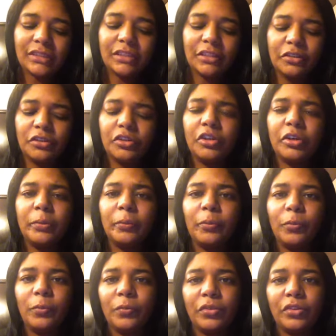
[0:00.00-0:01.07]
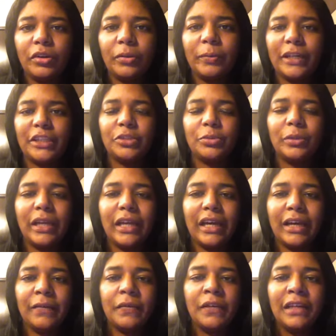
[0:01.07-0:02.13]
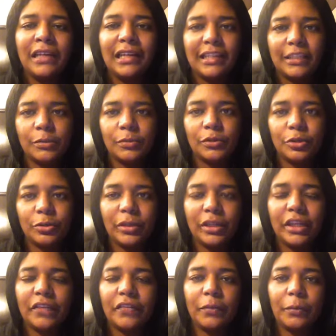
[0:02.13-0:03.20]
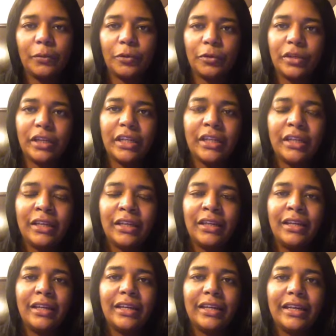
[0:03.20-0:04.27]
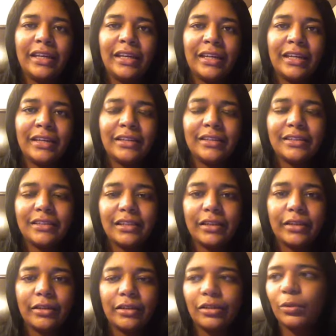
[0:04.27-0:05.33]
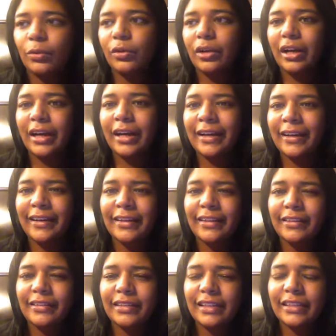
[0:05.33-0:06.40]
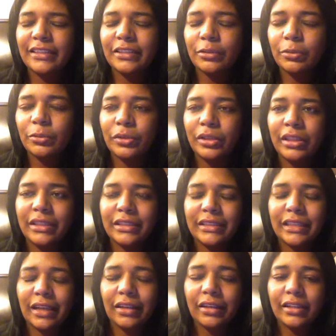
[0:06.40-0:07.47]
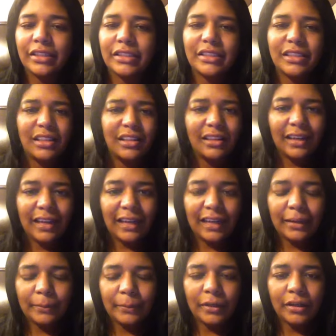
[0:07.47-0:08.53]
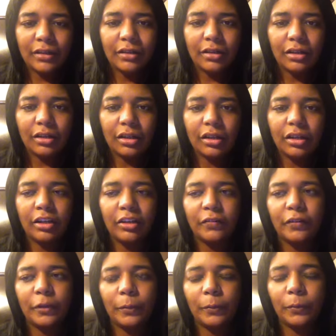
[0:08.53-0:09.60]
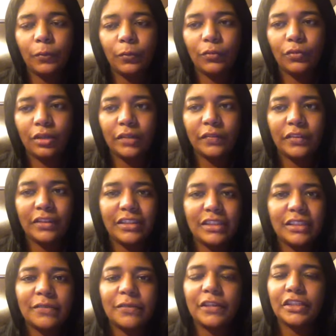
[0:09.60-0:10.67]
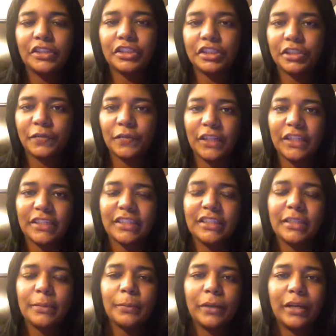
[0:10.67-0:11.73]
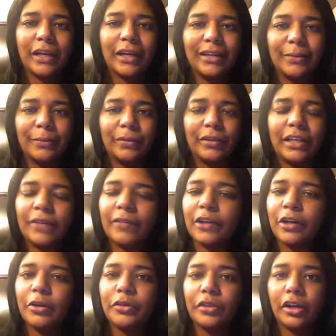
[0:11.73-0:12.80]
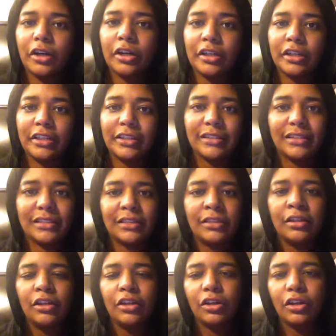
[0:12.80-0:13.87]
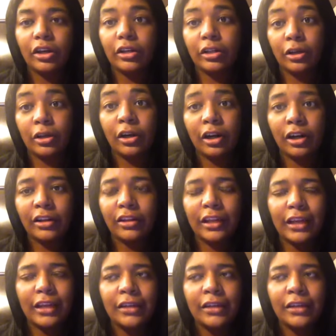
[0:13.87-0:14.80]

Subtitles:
The third match we have is between Eva Marie, and they don't really tell us the name of the diva that she's facing, but I believe I heard the audience call her Harley.